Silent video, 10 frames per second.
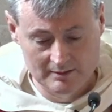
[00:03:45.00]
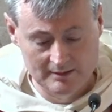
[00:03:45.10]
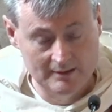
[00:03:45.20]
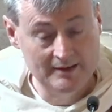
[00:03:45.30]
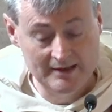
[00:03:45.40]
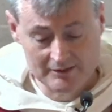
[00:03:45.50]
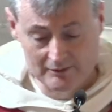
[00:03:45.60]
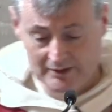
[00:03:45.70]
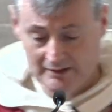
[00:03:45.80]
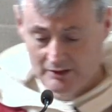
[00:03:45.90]
And they saw
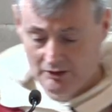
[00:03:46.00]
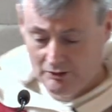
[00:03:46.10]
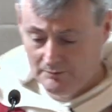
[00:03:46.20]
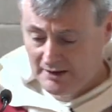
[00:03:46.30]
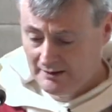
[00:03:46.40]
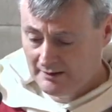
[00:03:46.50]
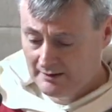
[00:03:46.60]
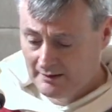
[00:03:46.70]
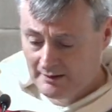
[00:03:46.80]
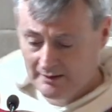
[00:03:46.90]
that human
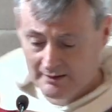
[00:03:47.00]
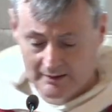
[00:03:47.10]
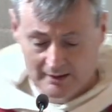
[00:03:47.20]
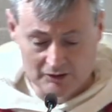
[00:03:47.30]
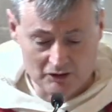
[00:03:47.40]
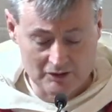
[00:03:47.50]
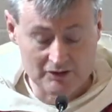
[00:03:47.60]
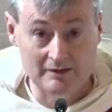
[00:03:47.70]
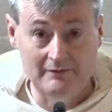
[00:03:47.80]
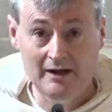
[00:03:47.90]
and church
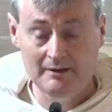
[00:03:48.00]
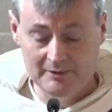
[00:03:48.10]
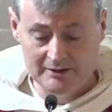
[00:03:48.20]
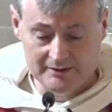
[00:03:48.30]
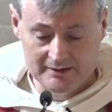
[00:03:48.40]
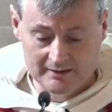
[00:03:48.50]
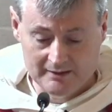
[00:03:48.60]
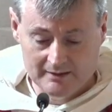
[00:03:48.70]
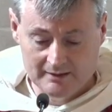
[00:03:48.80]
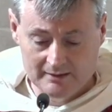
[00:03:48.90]
development
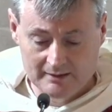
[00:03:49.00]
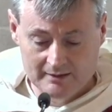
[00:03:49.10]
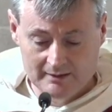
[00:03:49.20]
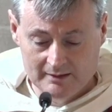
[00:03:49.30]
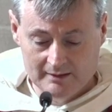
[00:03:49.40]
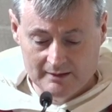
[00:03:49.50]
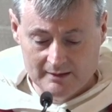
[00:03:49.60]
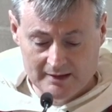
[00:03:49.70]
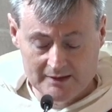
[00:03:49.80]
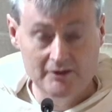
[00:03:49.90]

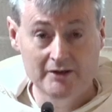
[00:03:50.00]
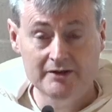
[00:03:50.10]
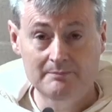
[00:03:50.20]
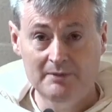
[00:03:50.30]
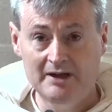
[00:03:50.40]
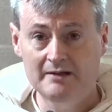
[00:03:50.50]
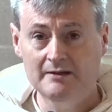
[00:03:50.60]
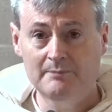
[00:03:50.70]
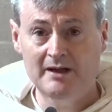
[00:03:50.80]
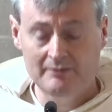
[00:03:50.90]
is not impeded
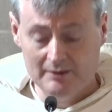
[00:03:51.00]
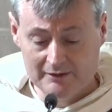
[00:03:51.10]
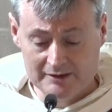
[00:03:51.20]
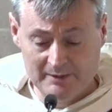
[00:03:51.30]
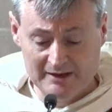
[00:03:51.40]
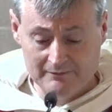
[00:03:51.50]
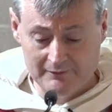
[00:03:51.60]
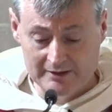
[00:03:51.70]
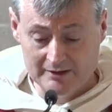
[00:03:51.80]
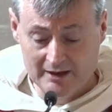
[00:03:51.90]
by respectful
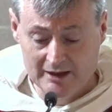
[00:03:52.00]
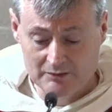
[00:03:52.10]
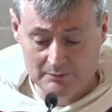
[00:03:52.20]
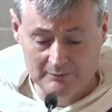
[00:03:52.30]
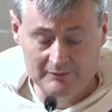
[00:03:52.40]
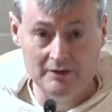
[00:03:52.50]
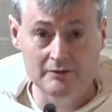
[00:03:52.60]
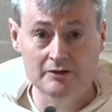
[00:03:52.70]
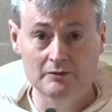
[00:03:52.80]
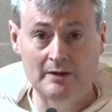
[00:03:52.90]
engagement with
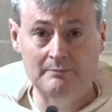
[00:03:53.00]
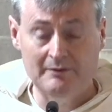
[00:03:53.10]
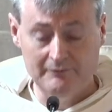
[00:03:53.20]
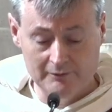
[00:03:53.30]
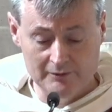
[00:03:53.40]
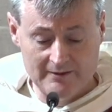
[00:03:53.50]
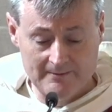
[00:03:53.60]
those who went before them.